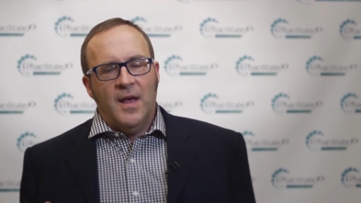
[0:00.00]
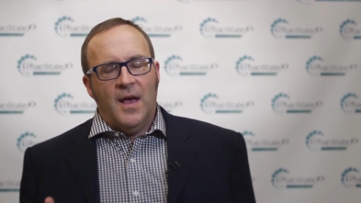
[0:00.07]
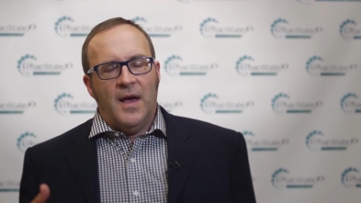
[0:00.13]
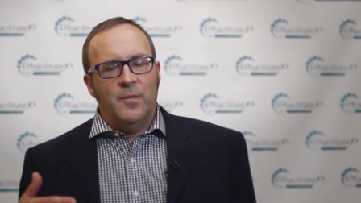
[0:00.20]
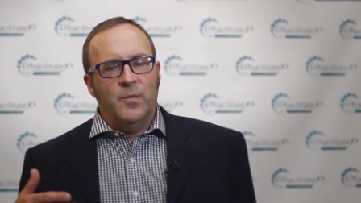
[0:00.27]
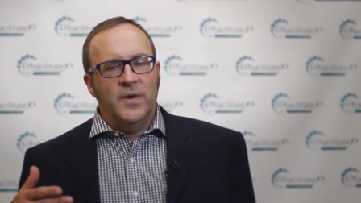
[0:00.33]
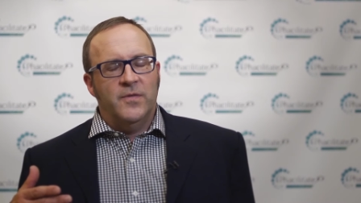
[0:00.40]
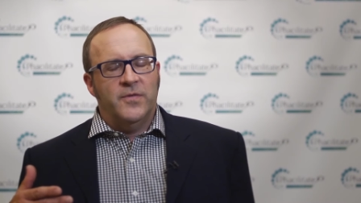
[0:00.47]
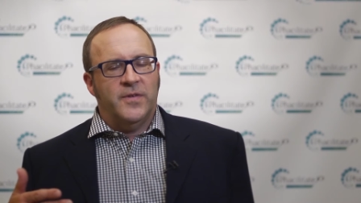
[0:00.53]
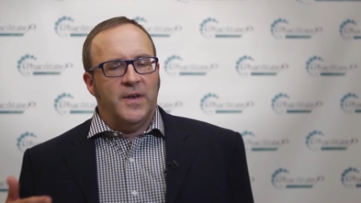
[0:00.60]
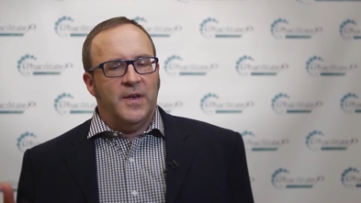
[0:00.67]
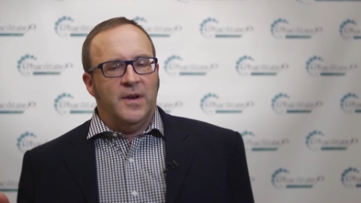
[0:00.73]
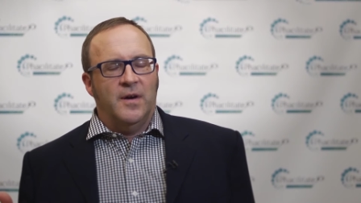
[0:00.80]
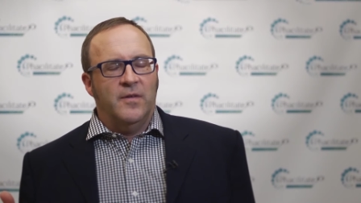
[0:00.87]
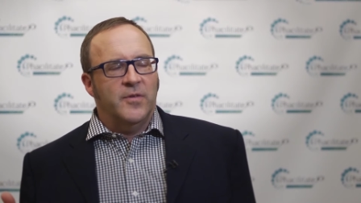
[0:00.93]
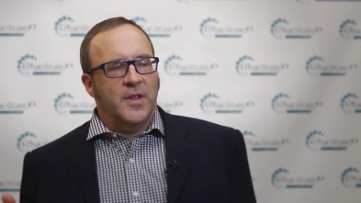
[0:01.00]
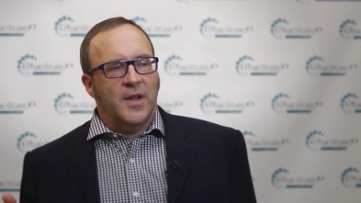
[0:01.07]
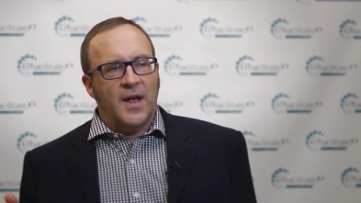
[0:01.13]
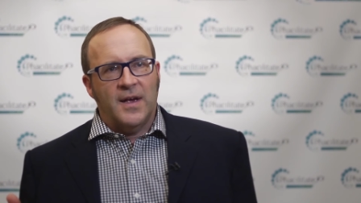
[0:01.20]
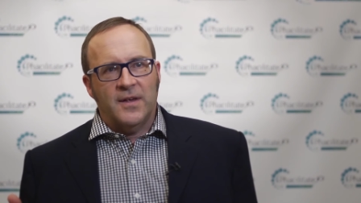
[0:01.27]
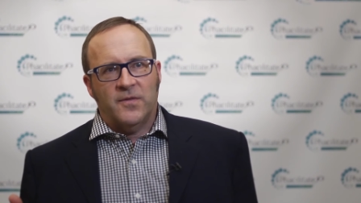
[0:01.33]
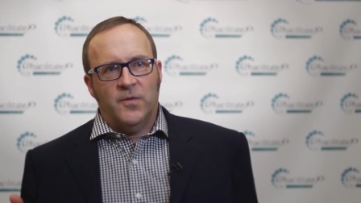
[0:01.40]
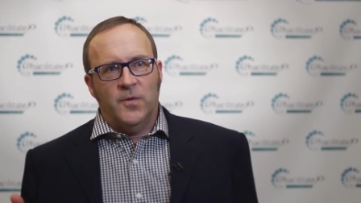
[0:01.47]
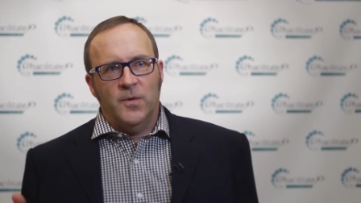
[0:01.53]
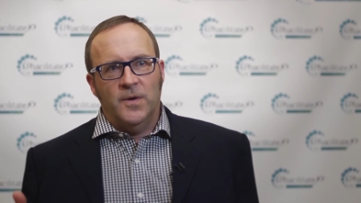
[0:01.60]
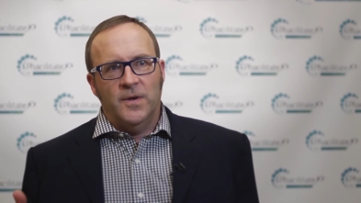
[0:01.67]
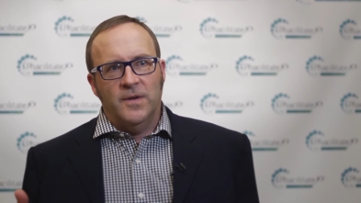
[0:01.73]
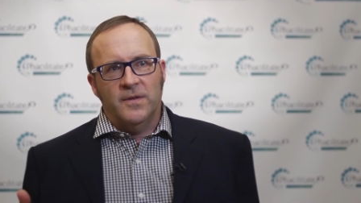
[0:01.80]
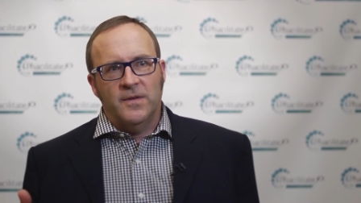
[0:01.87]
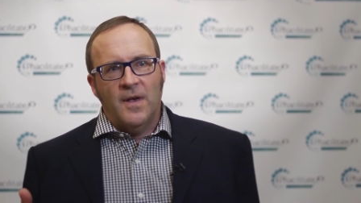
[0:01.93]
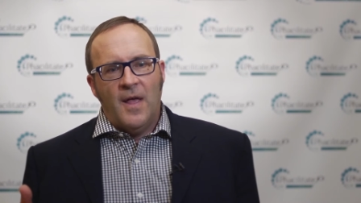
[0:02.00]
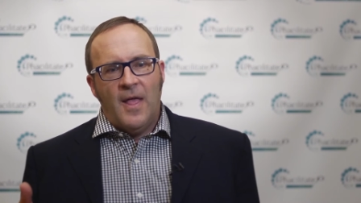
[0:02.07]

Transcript: And we've seen over the last few years